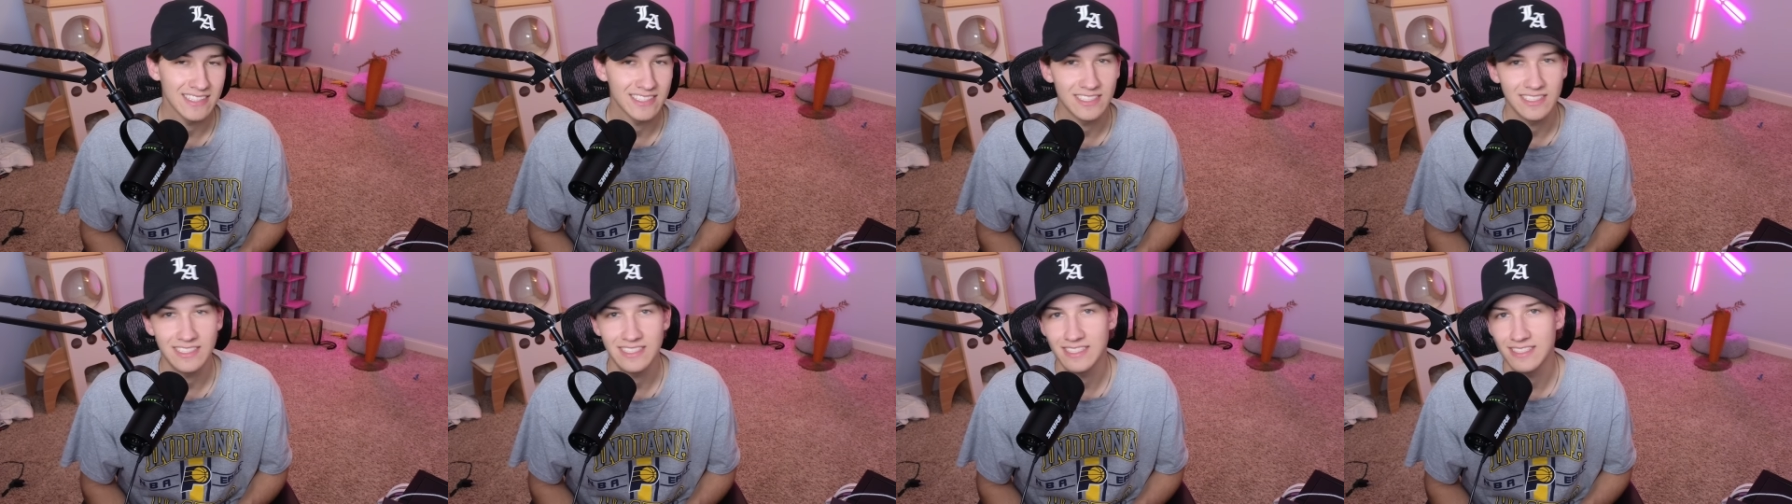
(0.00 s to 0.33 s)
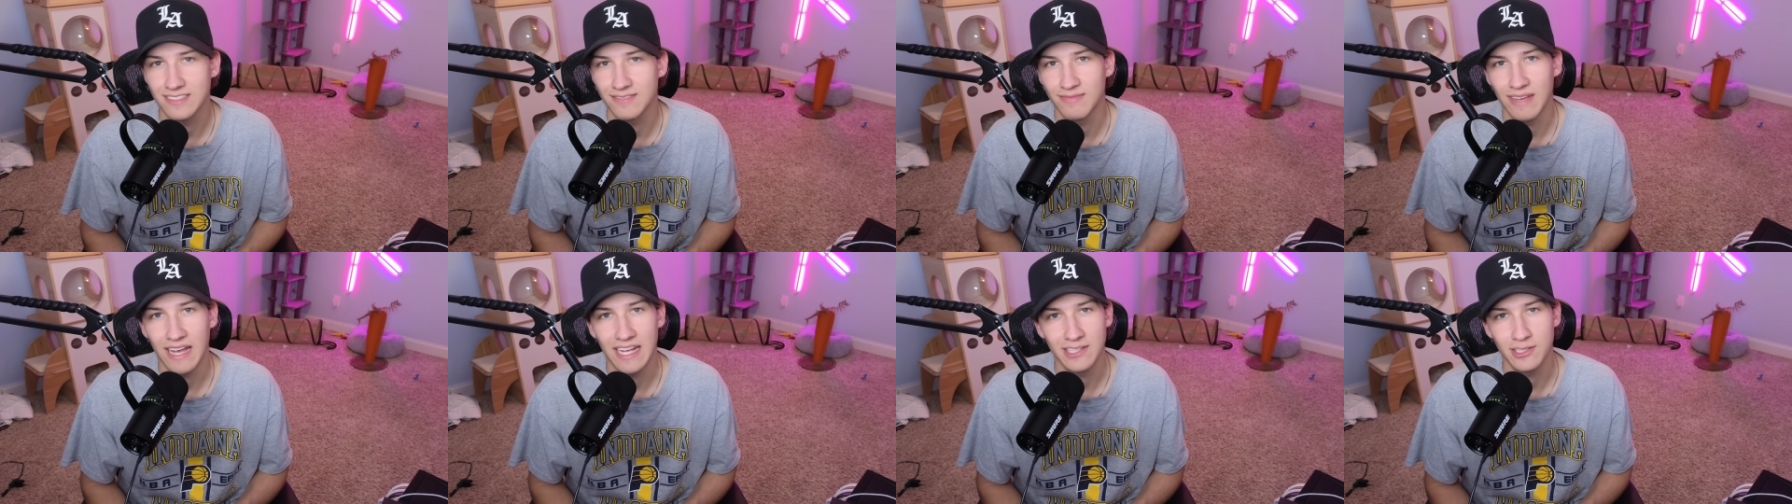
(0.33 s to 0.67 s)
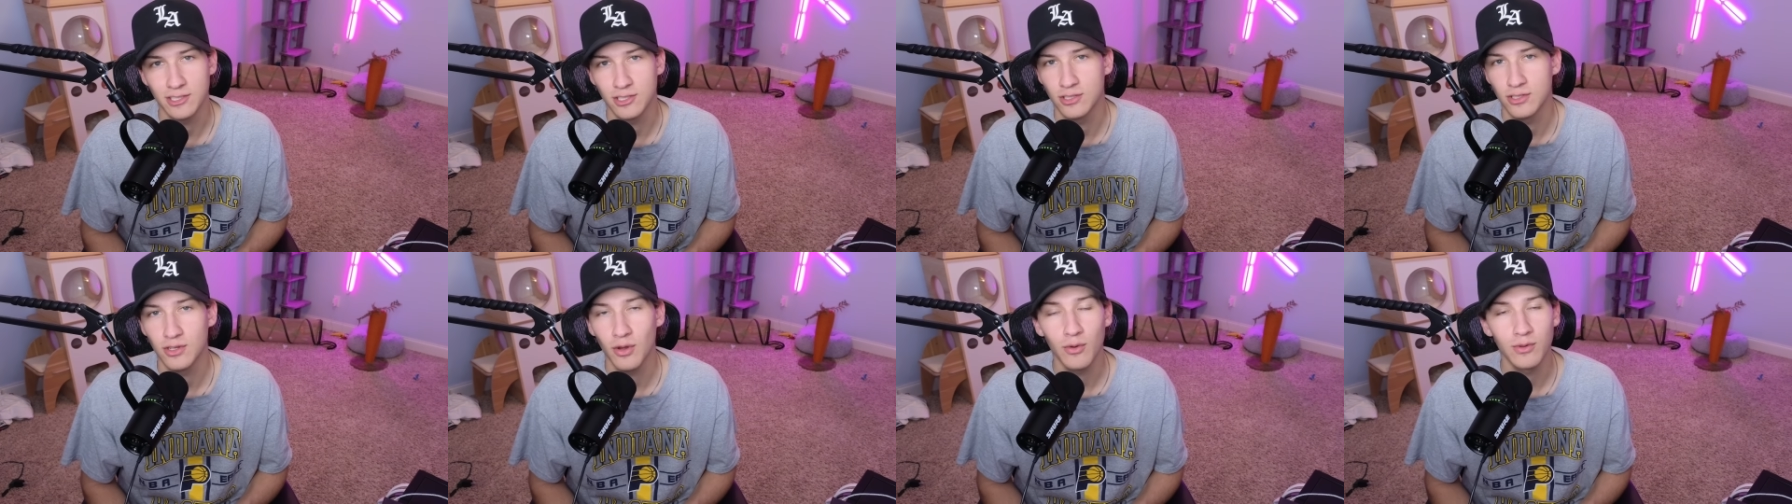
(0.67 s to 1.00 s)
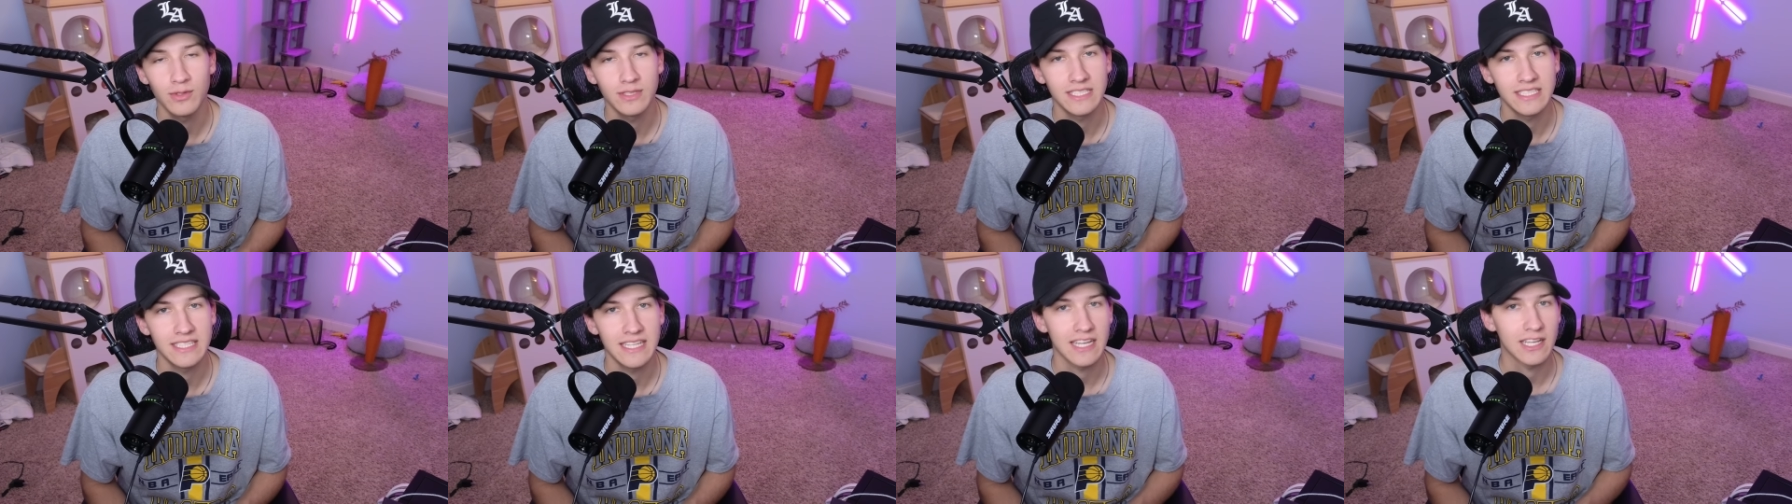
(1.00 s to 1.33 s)
just I just don't
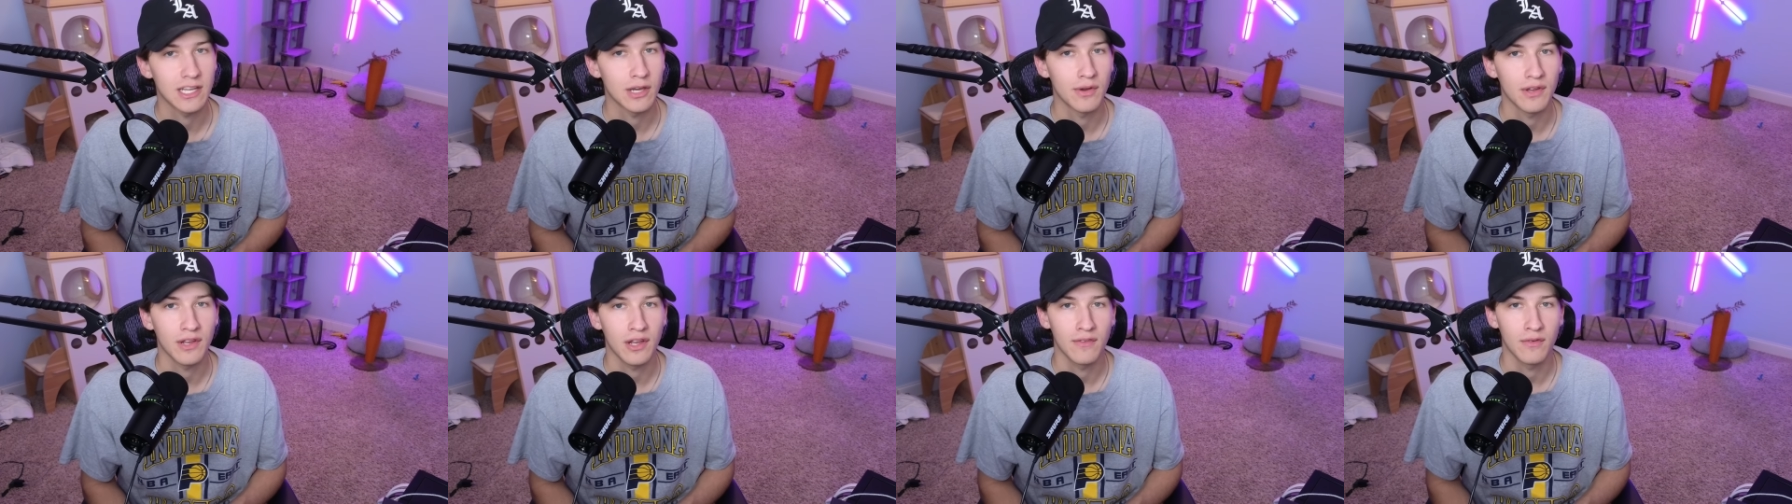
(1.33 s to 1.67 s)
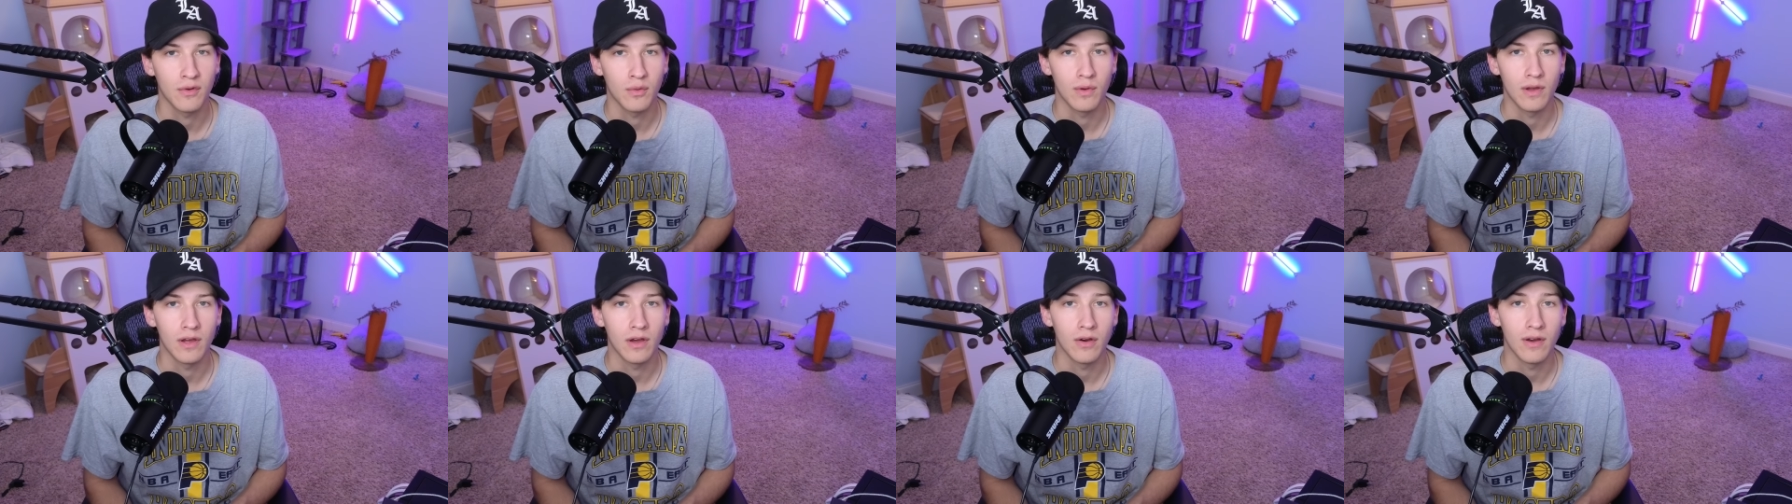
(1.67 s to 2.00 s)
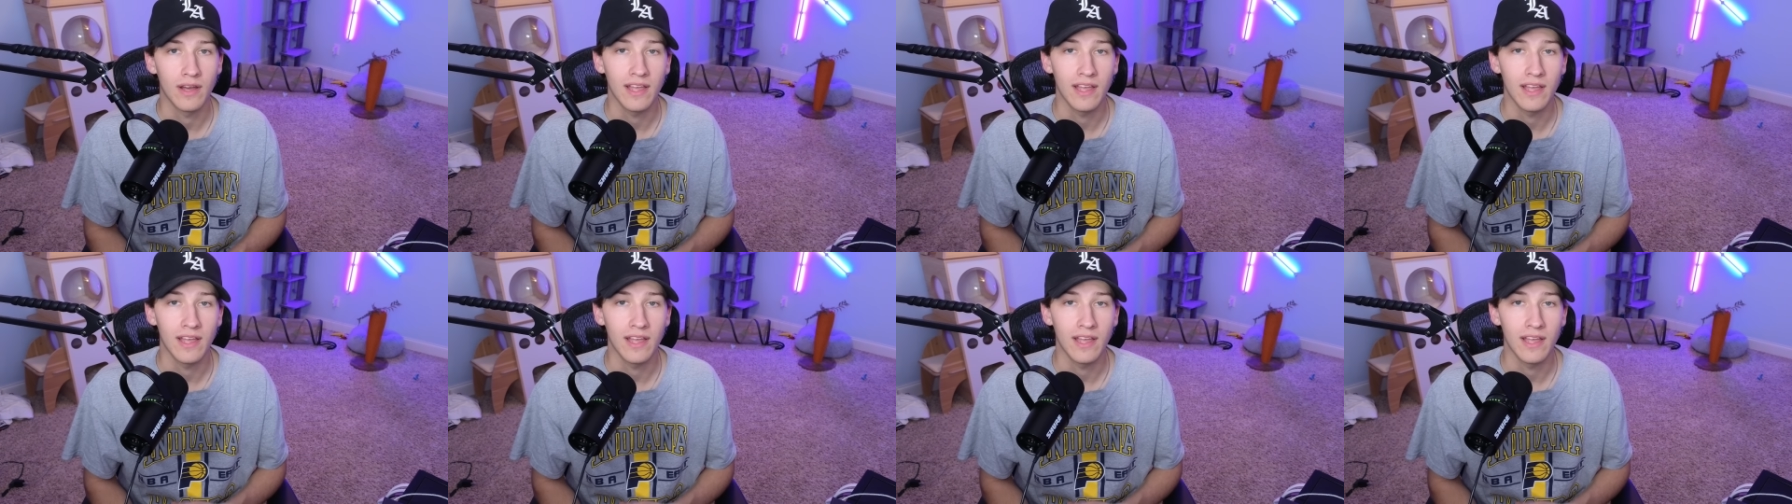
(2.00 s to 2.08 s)
see that going over well.